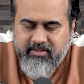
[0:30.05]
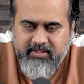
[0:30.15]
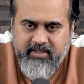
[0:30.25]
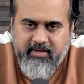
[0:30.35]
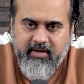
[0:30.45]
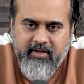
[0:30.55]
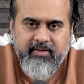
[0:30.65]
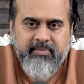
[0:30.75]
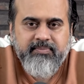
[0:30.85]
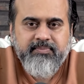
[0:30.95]

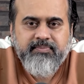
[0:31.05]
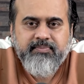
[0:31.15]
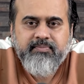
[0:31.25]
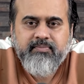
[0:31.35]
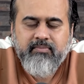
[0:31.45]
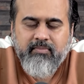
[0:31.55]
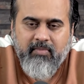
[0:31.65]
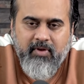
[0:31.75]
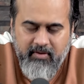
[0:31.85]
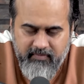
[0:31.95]
recently,
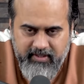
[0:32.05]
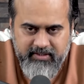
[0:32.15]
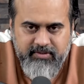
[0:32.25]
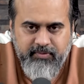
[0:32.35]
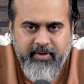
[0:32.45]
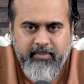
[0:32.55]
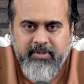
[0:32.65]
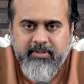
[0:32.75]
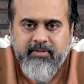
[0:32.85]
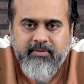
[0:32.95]
in fact this very
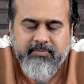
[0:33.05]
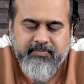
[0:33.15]
month,